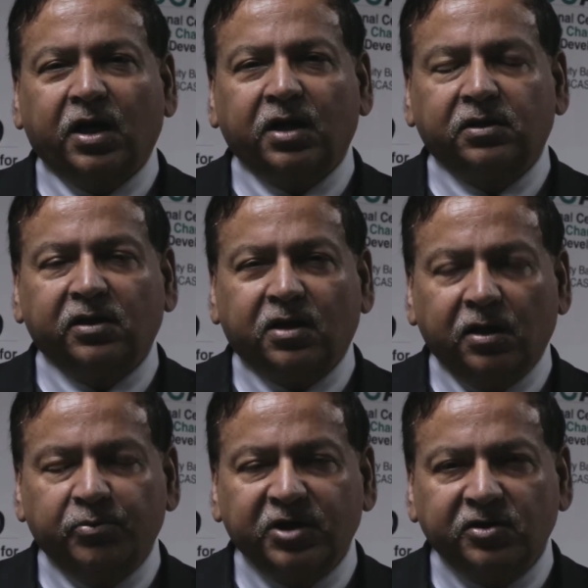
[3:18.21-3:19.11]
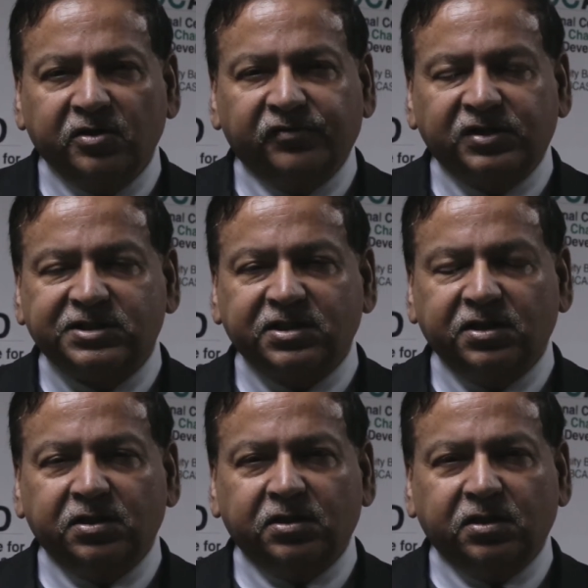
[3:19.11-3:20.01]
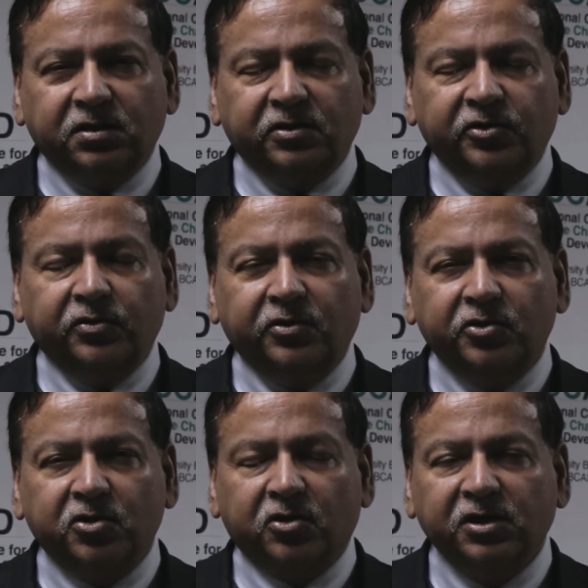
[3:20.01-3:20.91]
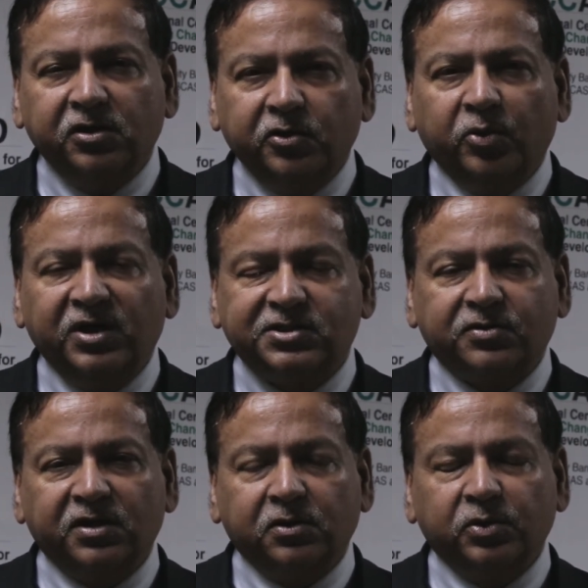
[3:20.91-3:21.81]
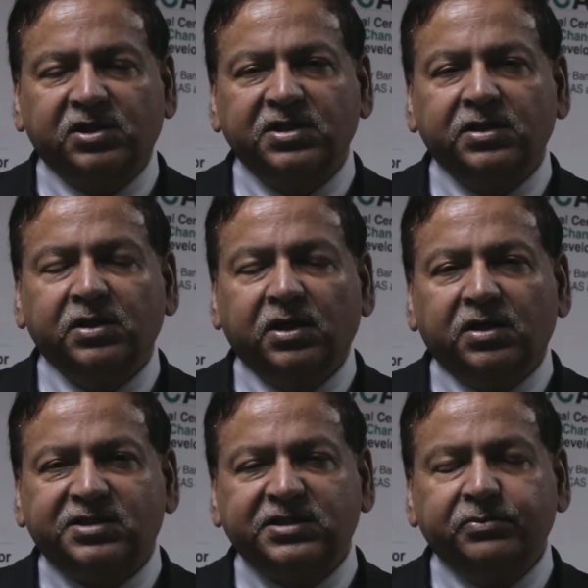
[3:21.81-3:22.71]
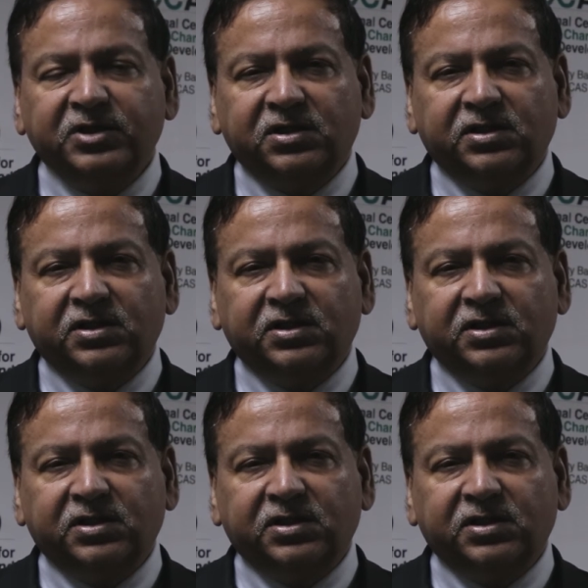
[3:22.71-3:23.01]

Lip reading: at the Columbia University in New York in the US, together with the CIMIT,